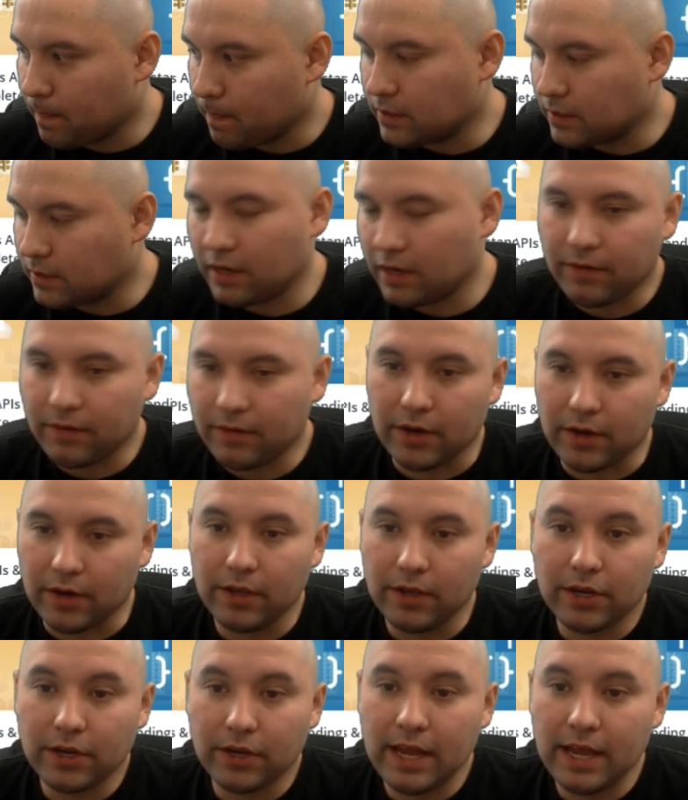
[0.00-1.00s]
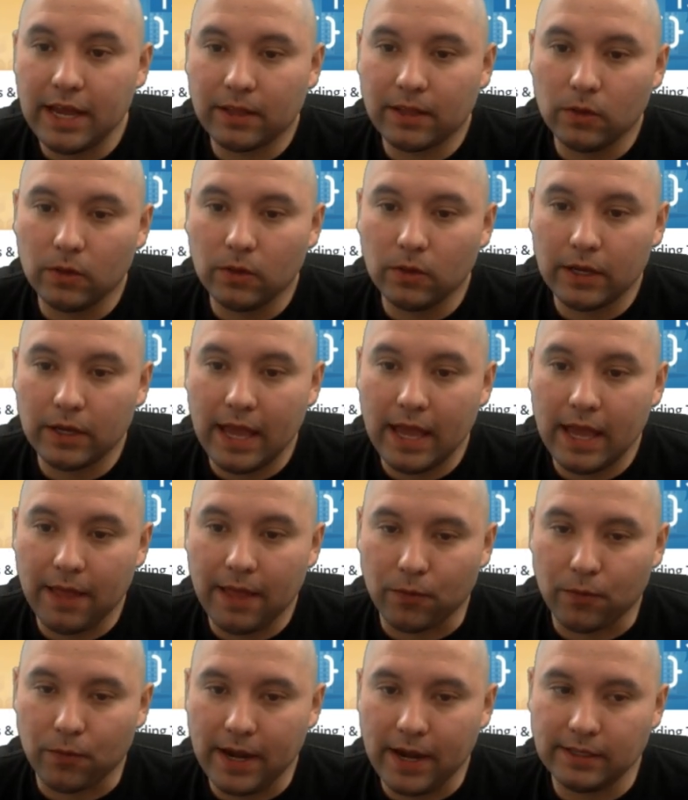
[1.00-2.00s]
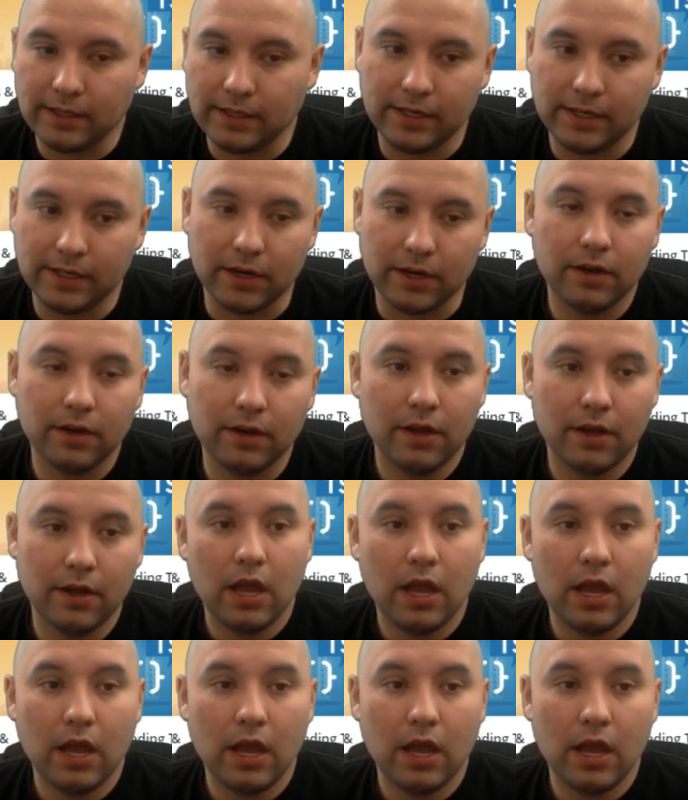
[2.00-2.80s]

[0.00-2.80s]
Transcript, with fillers: it's going to vary. You're going to have to look at the ratings here.